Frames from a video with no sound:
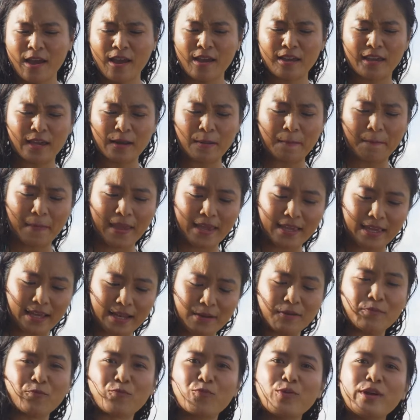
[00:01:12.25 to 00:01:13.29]
Gonna make it
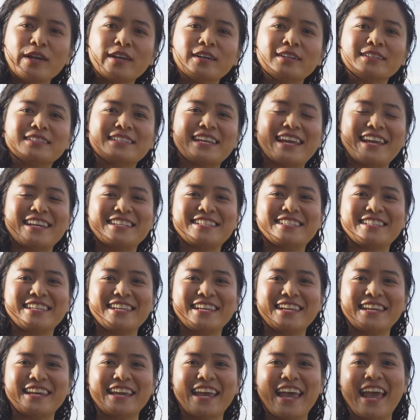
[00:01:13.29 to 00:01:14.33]
real
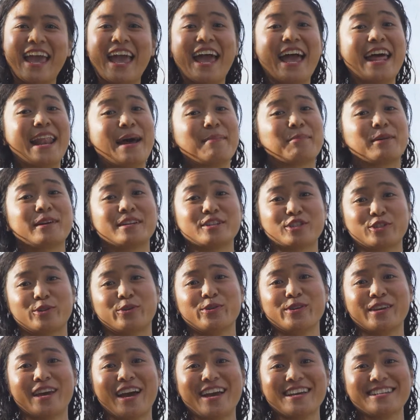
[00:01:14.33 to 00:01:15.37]
tasty, and I'm gonna show
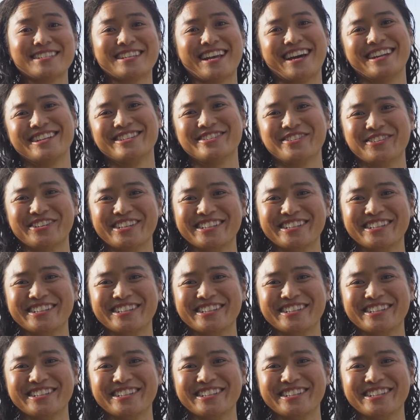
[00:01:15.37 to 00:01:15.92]
you guys how to do it.